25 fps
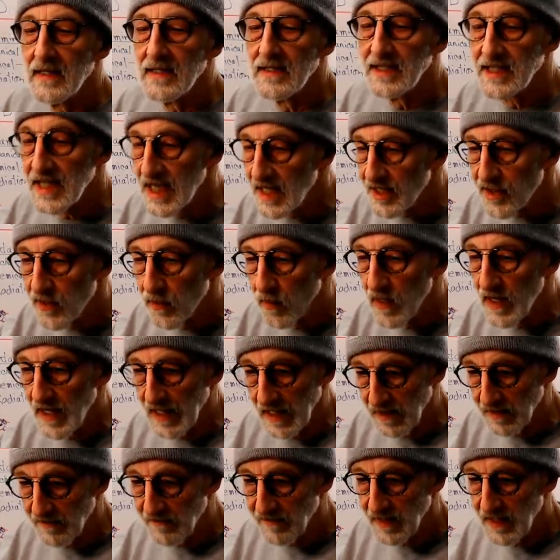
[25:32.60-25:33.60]
death
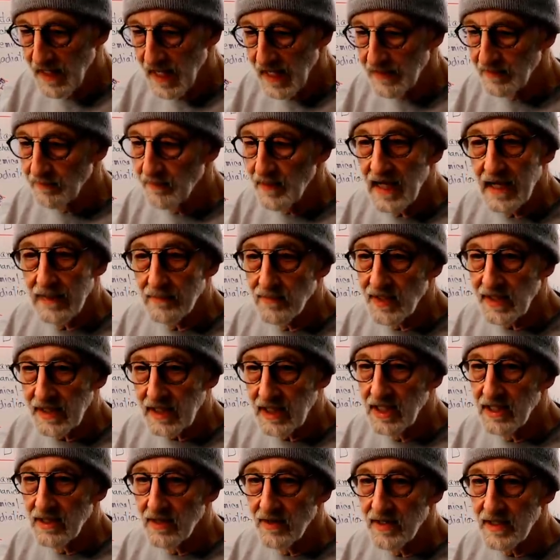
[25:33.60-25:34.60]
wave and be able to
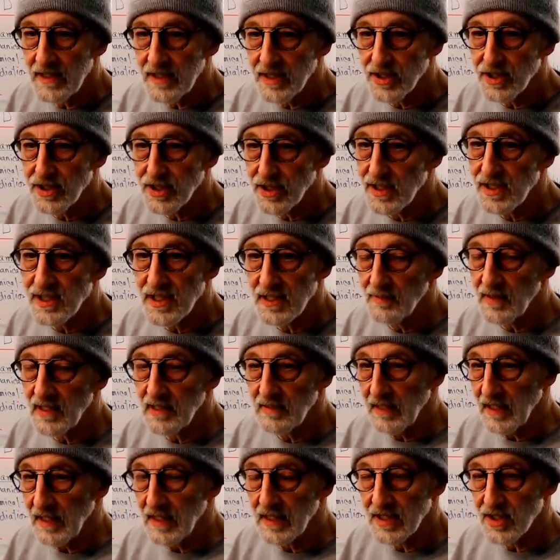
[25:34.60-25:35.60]
kill this, just simply
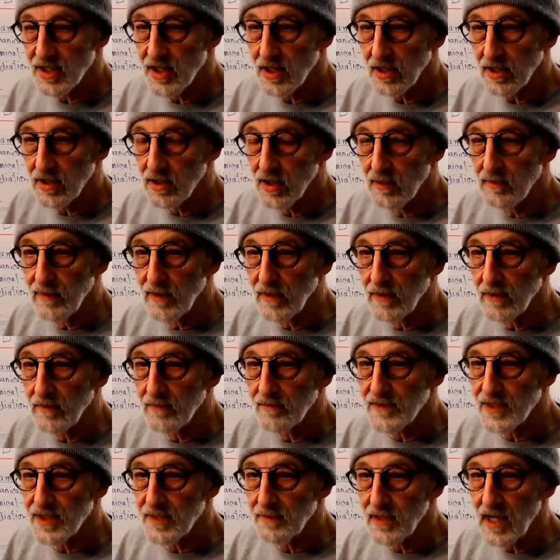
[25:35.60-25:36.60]
because our global
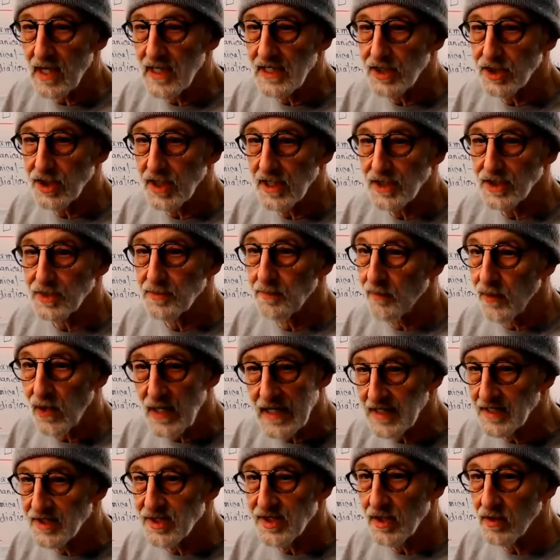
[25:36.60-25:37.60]
supply chains
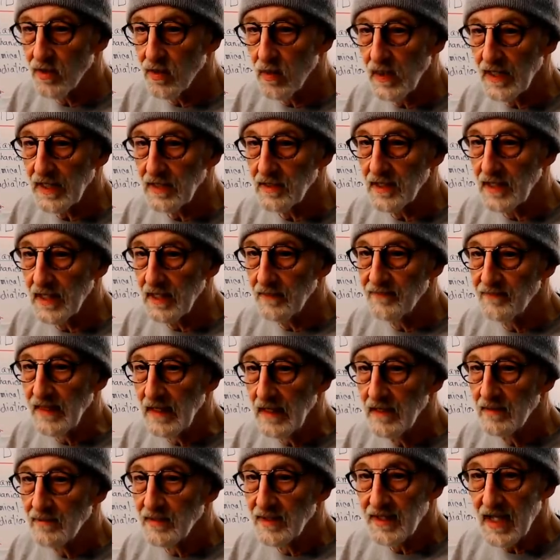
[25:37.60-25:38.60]
break so quickly.
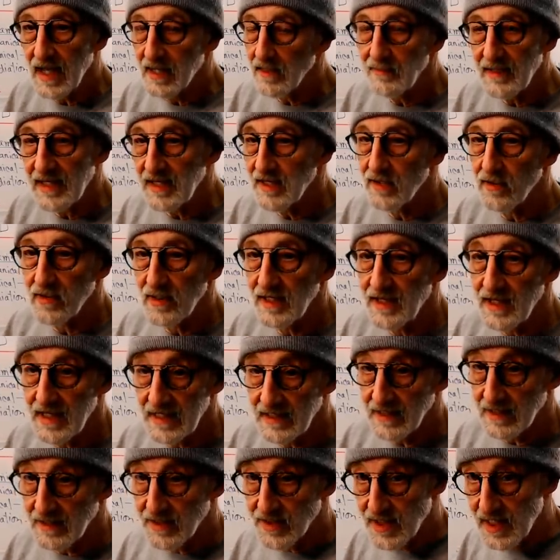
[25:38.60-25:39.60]
But that'll be the only
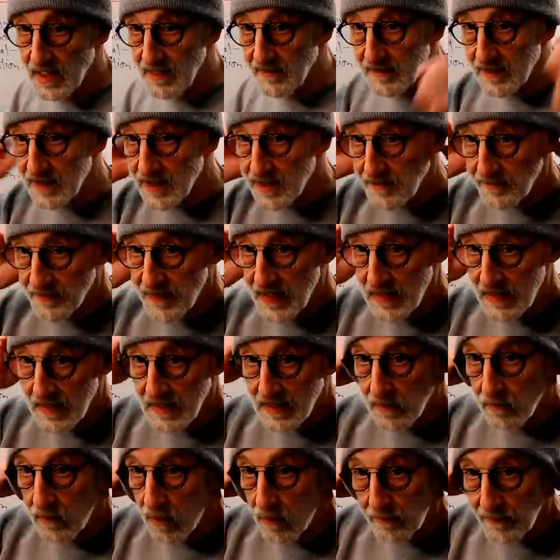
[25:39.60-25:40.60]
thing that'll save us.
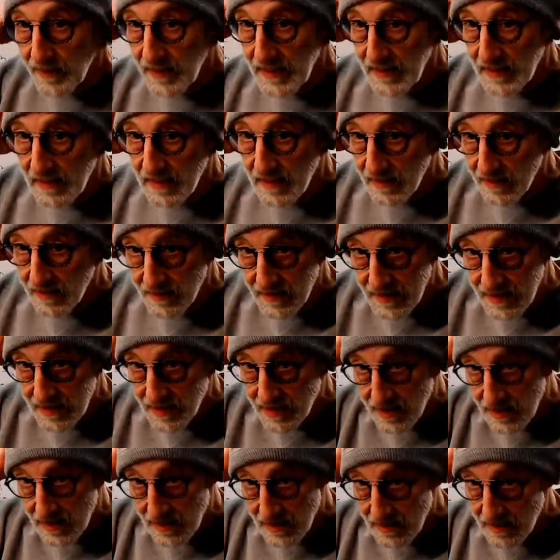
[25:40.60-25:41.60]
It won't be
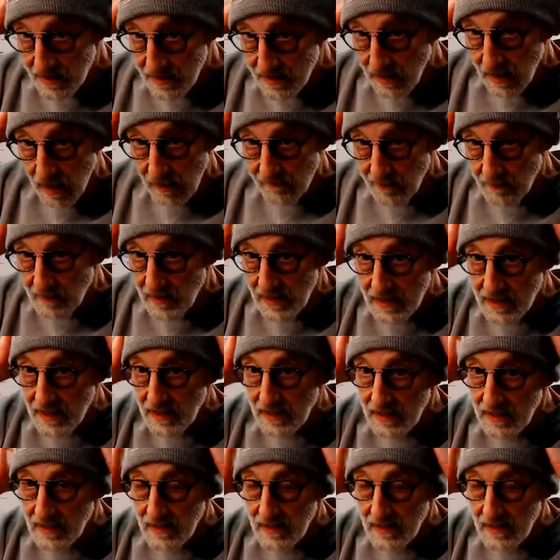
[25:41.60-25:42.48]
the government.